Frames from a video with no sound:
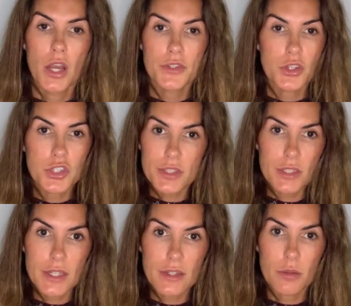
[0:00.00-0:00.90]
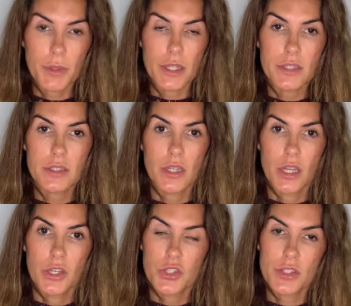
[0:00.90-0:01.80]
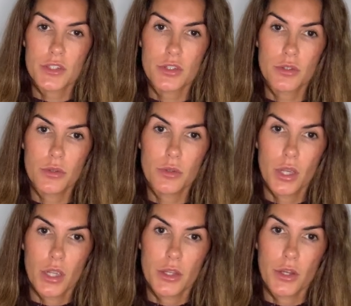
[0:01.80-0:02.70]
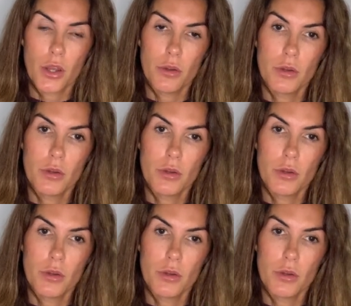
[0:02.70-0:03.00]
So just a little bit, just to, you know,